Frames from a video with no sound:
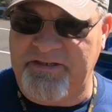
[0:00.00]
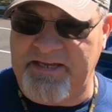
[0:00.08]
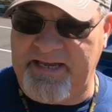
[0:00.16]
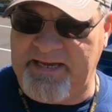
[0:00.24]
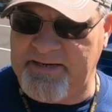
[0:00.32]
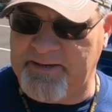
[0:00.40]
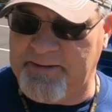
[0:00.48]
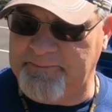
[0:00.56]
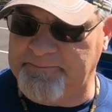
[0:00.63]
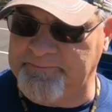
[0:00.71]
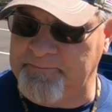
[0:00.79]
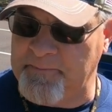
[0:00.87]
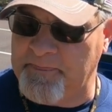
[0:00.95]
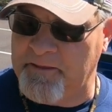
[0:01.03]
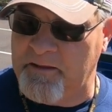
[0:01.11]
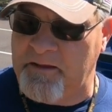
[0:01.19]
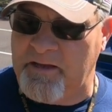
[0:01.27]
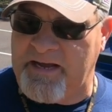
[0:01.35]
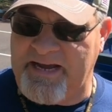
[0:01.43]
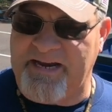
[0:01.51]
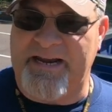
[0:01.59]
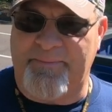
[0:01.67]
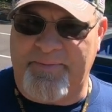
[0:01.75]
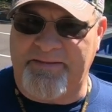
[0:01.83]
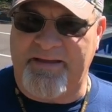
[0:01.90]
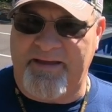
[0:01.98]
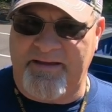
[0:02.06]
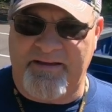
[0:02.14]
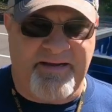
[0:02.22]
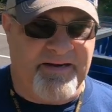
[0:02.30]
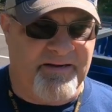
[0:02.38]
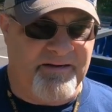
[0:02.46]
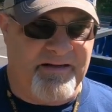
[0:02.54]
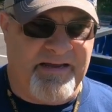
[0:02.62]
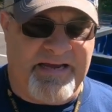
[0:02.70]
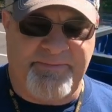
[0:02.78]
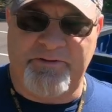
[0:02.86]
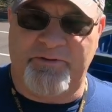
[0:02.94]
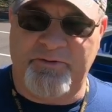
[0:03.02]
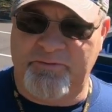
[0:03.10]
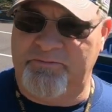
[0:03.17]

and I had an epic day. I had an absolute,